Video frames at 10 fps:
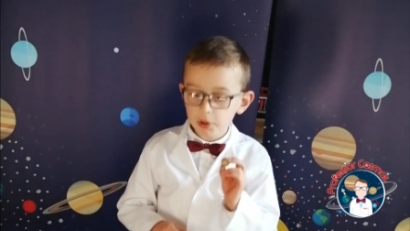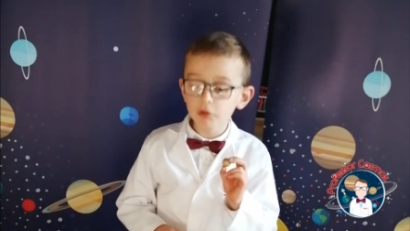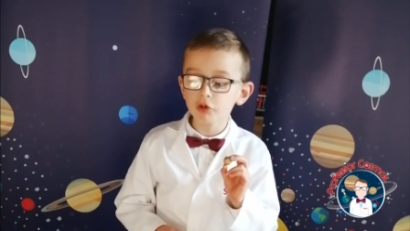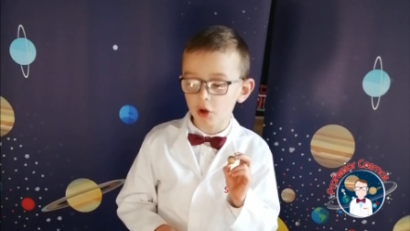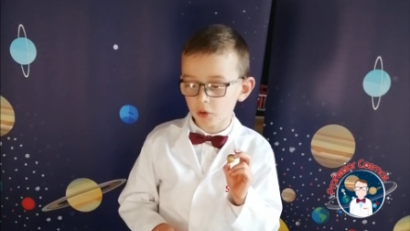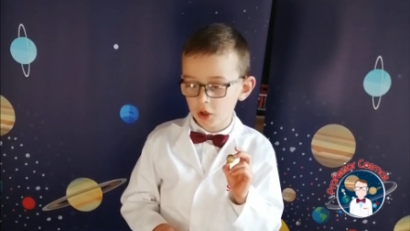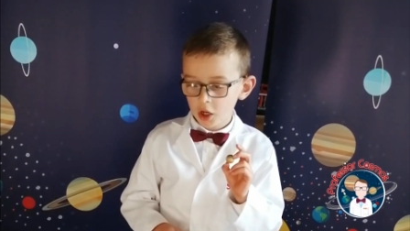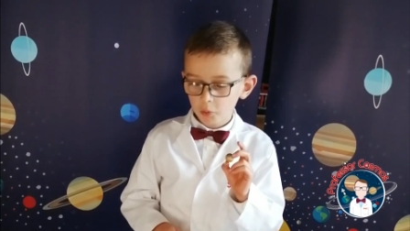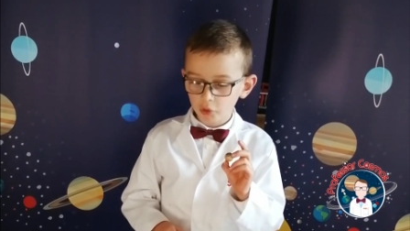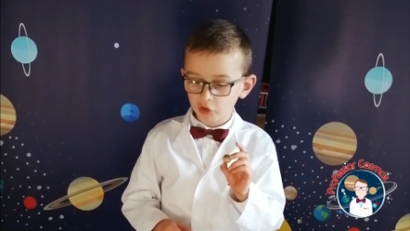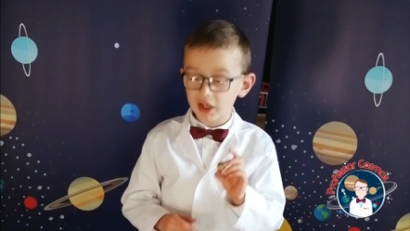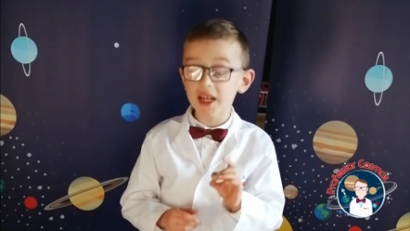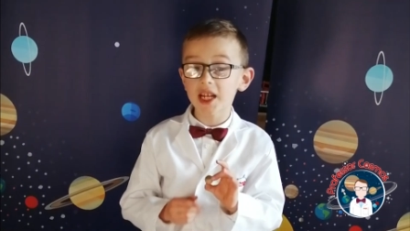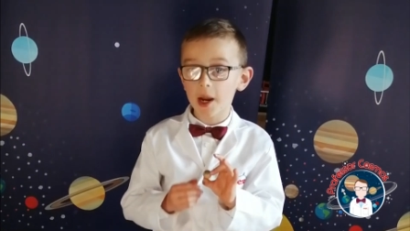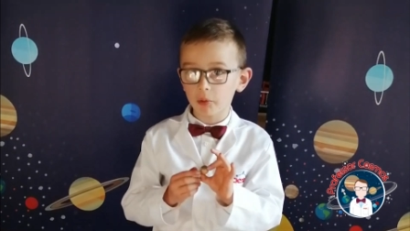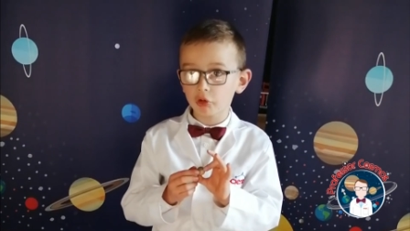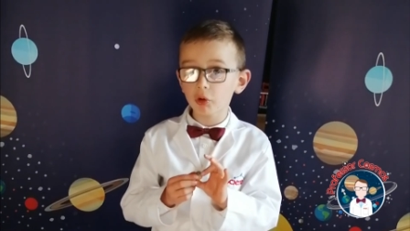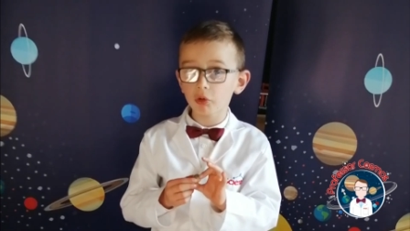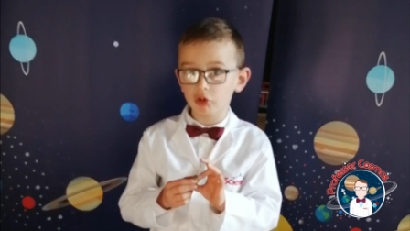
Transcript: Pluto was in our solar